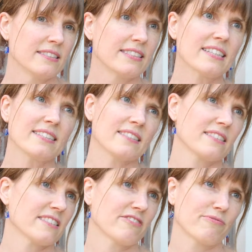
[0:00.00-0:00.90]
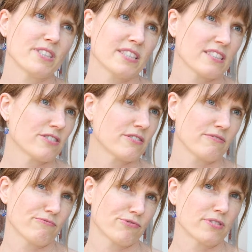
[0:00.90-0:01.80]
dozens of
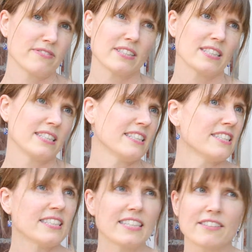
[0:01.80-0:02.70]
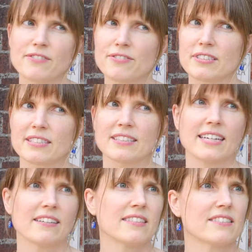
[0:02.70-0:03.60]
mission-driven initiatives in the
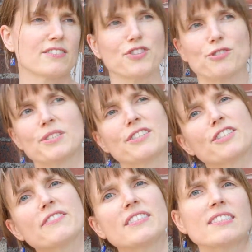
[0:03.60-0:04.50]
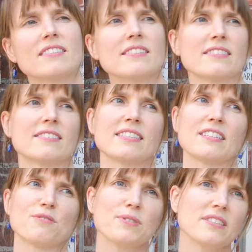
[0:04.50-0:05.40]
areas of human services,
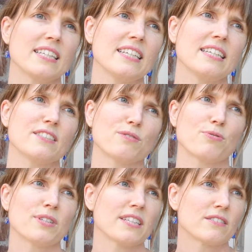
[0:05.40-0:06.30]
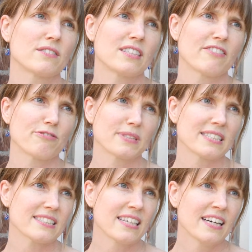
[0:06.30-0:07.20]
sustainability, supporting local
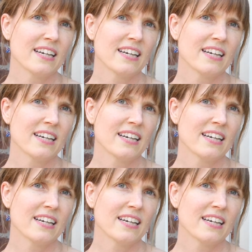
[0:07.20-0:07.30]
governments.